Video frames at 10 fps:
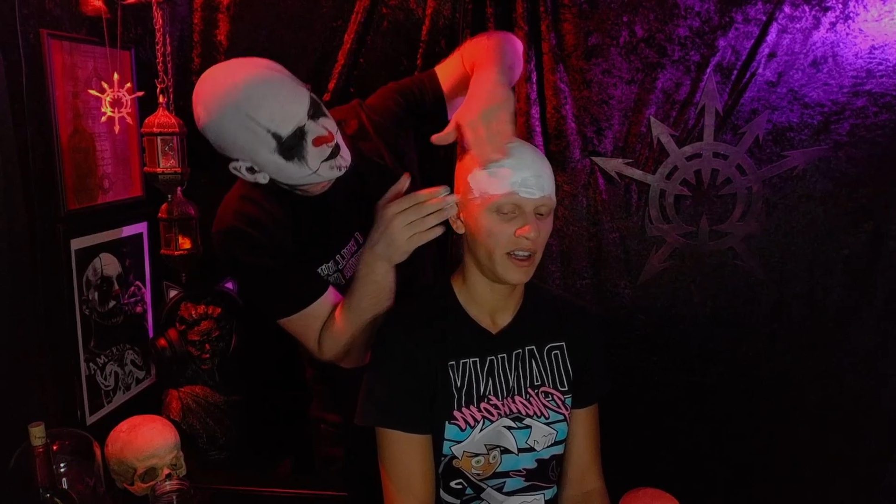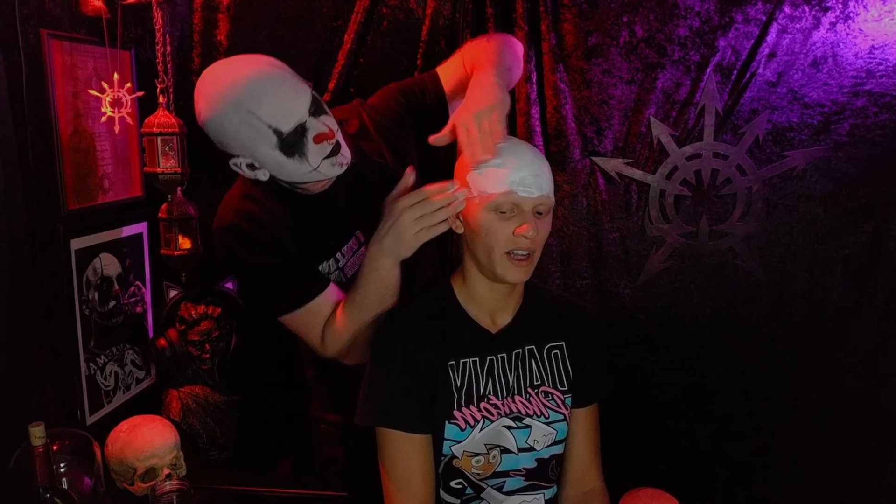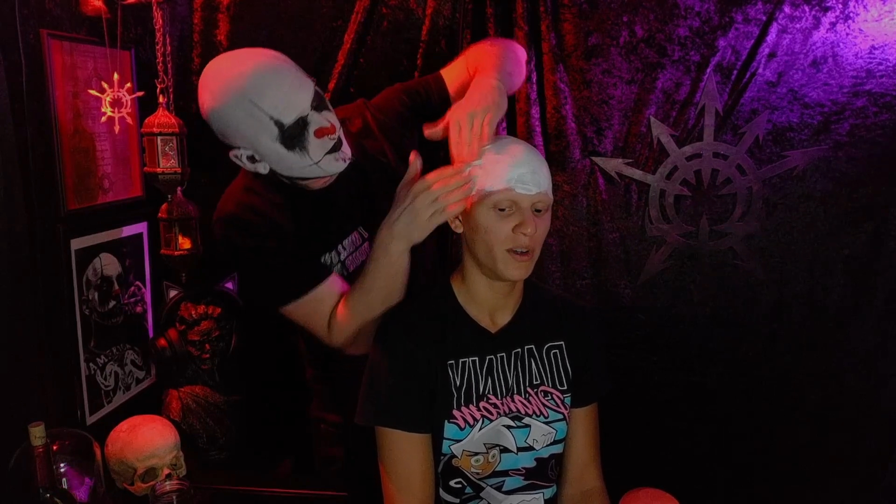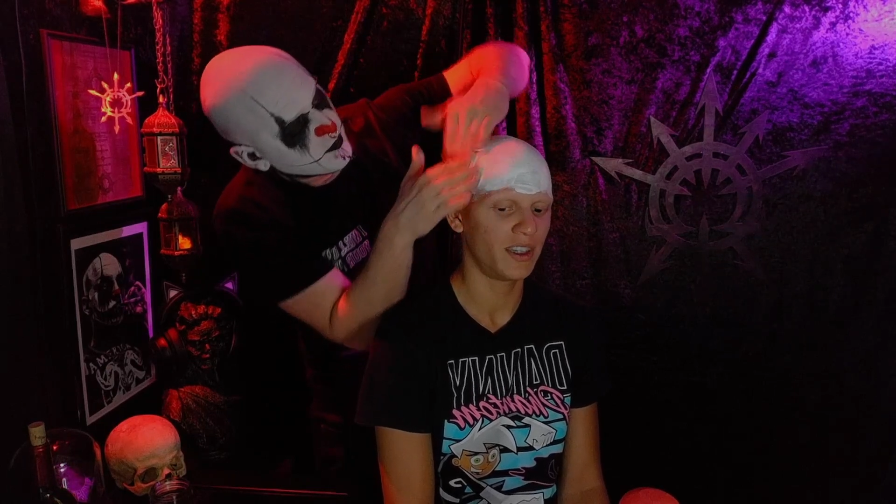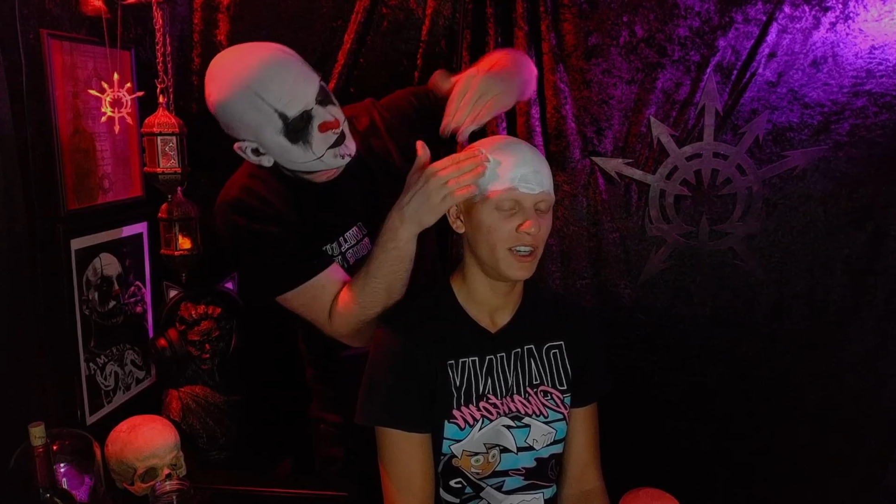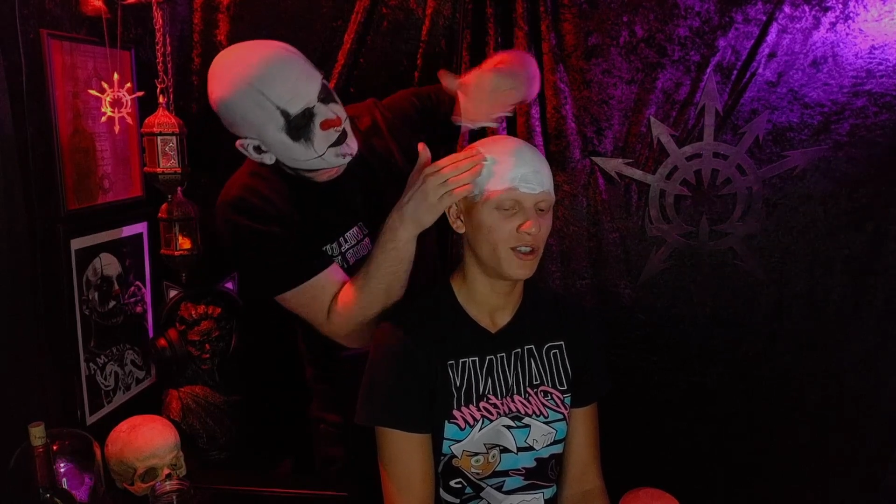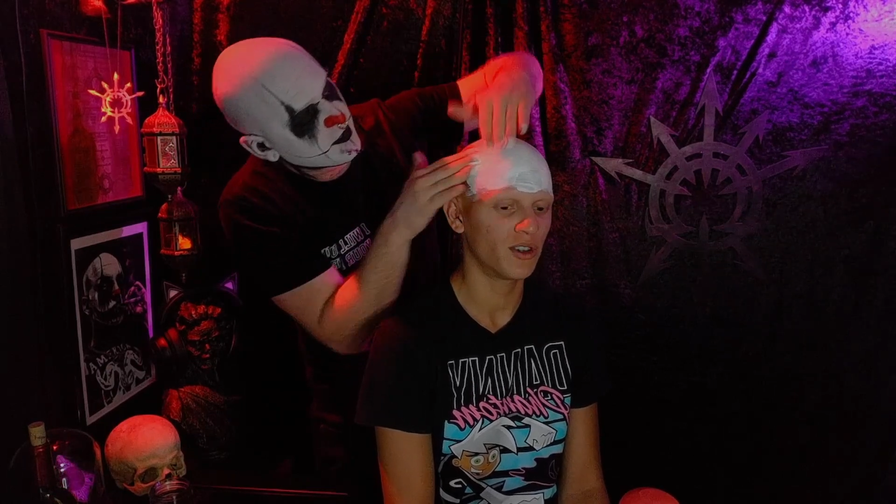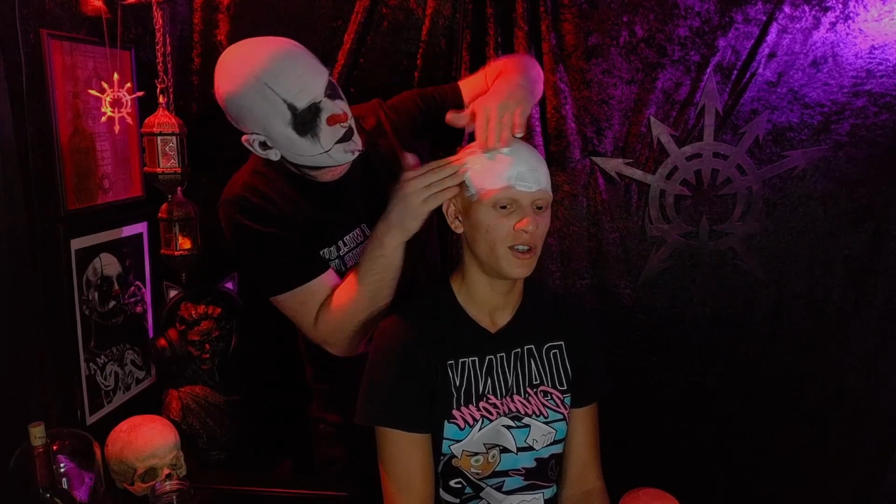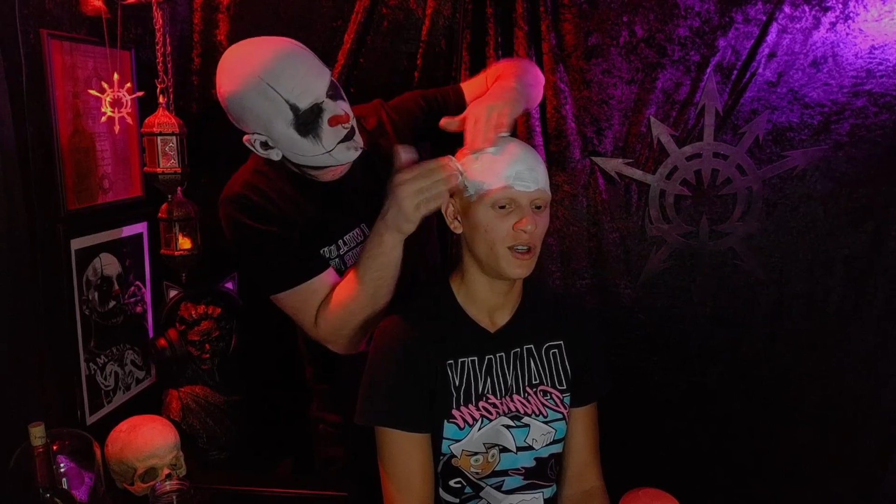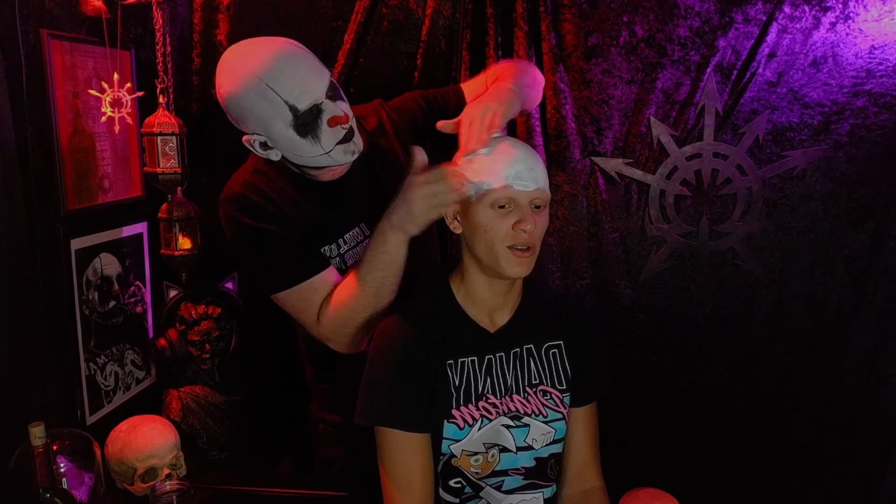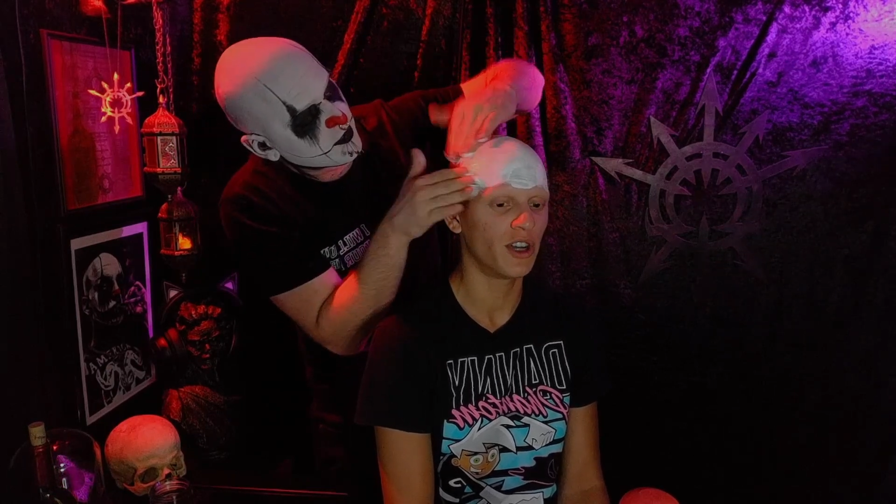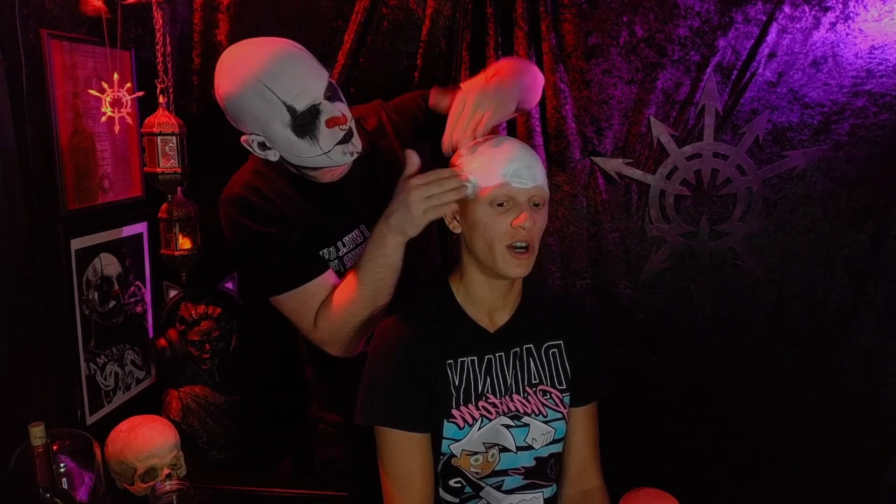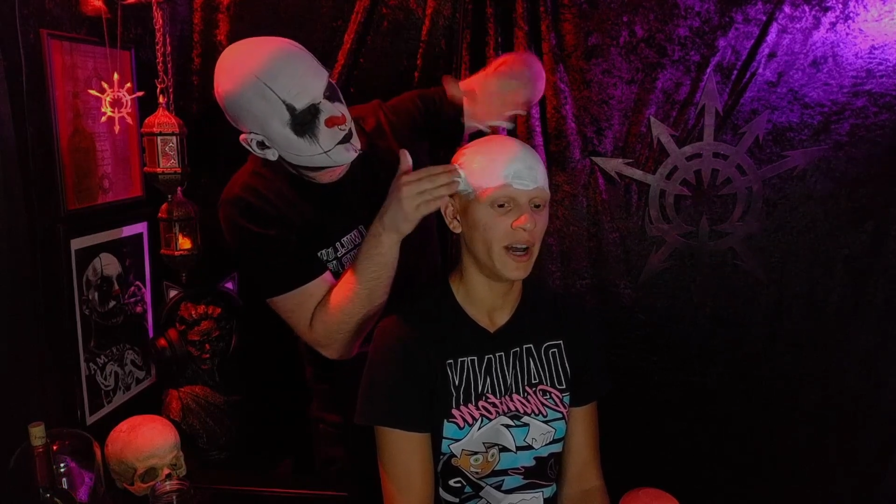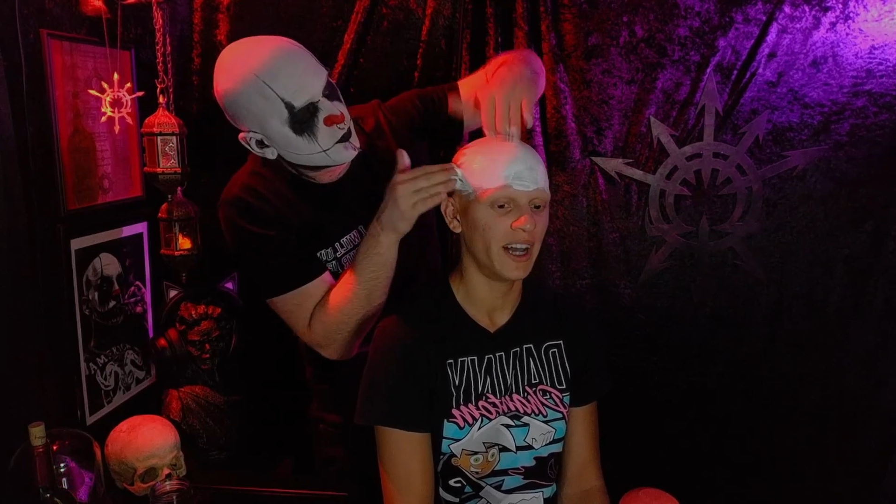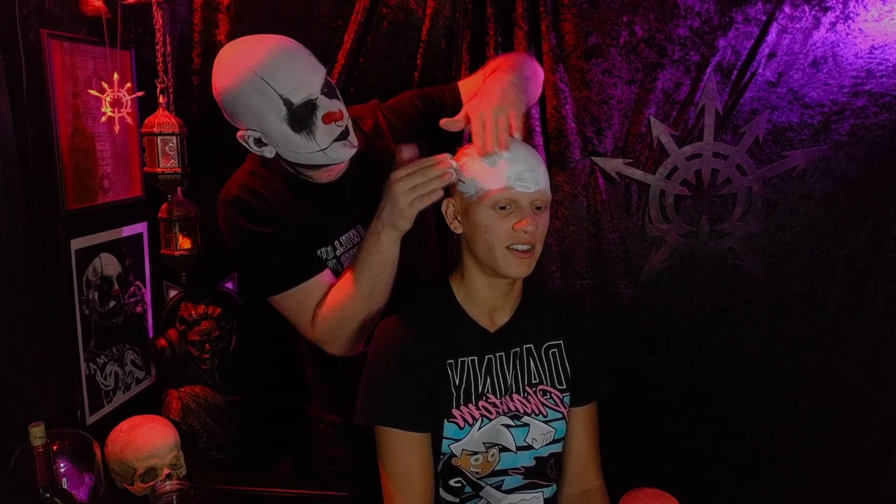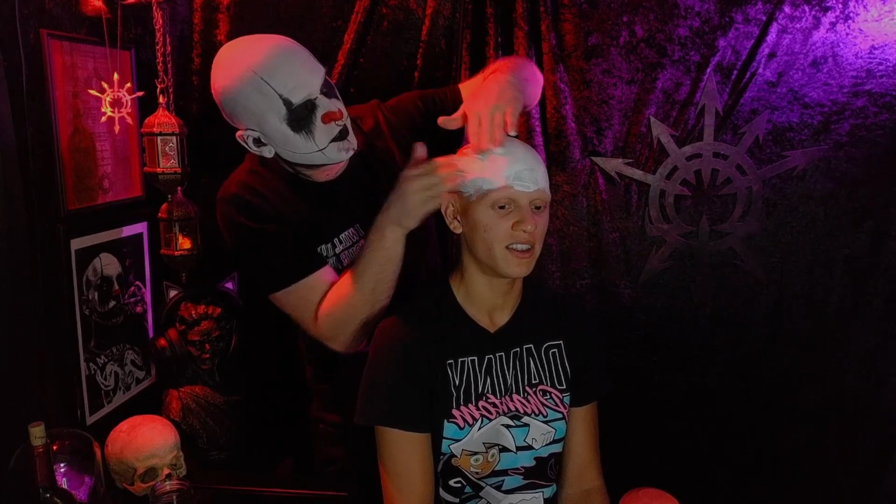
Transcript: Like, what teacher do you know has